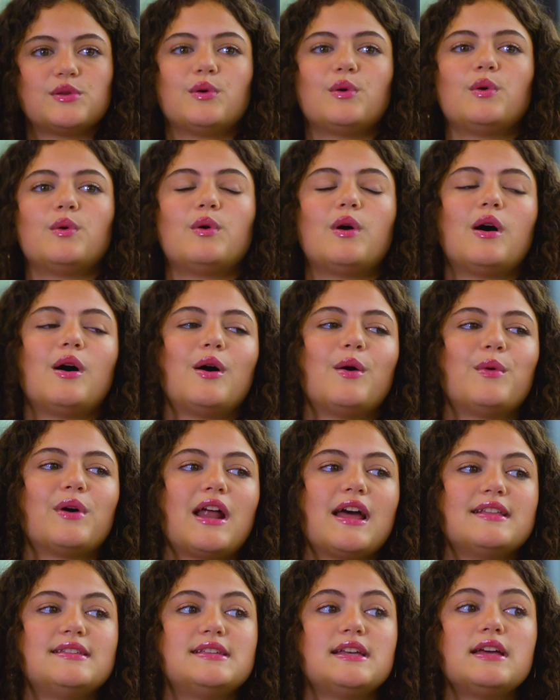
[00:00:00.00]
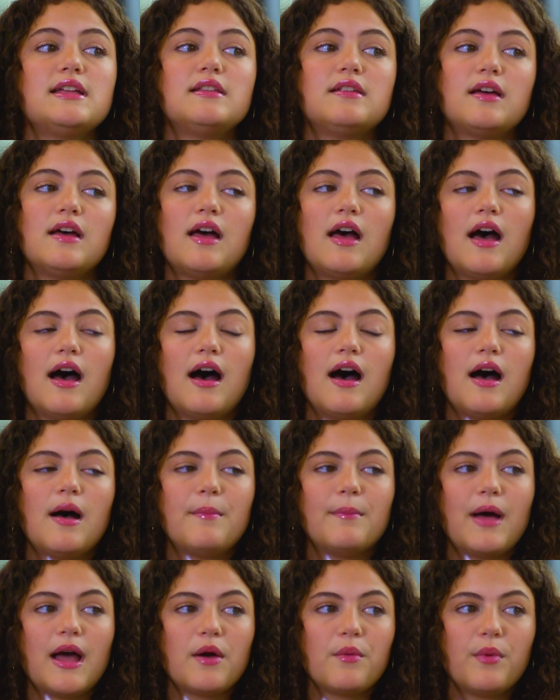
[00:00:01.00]
So what I did,
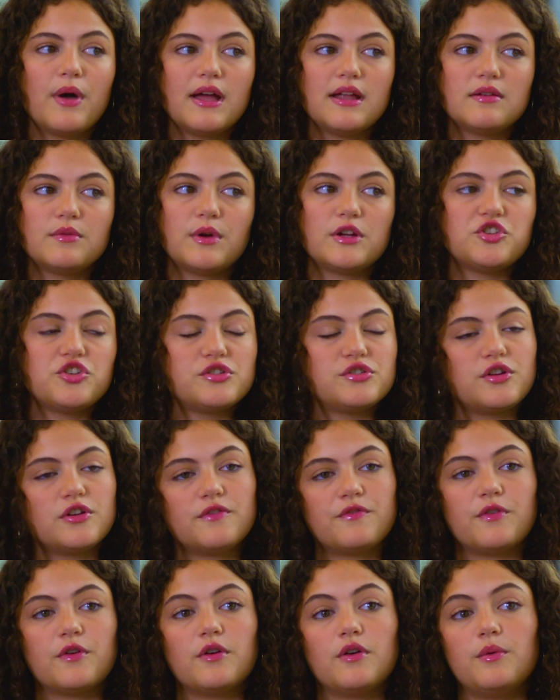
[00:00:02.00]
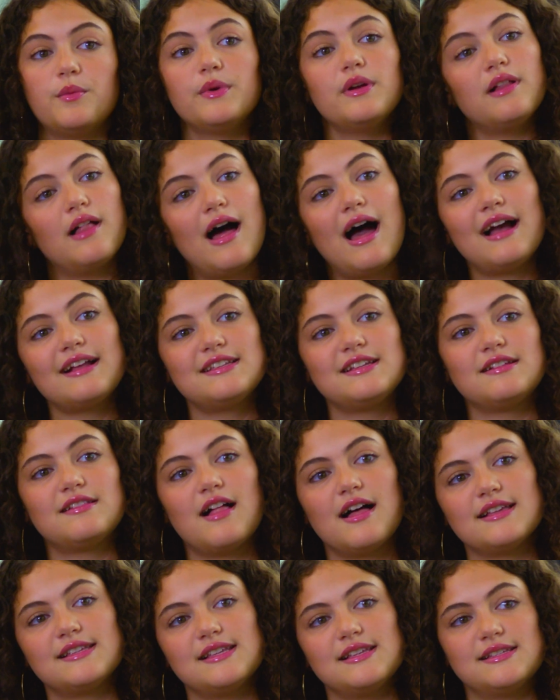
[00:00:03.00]
I went registered for real acting
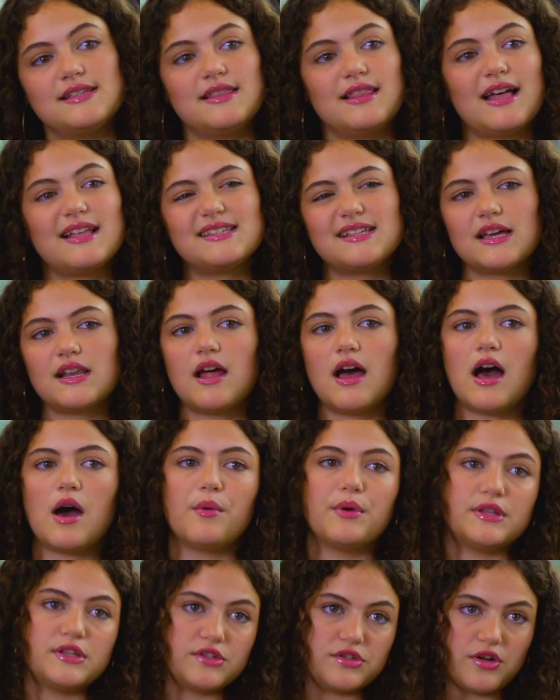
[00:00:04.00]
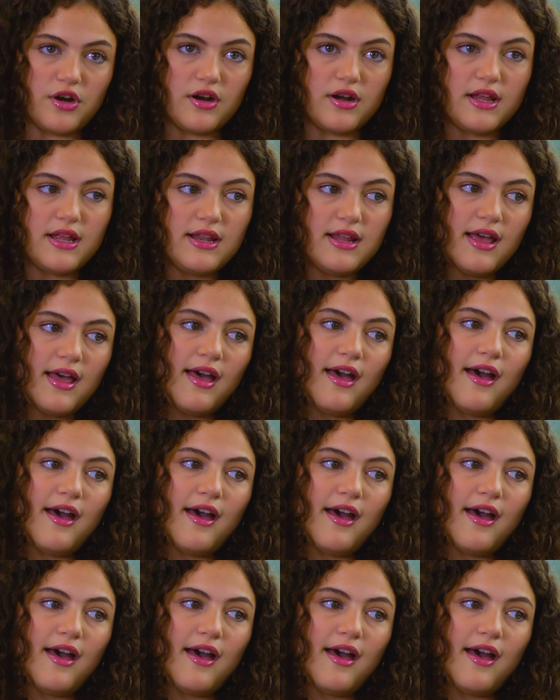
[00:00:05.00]
classes, and that's kind of how it started.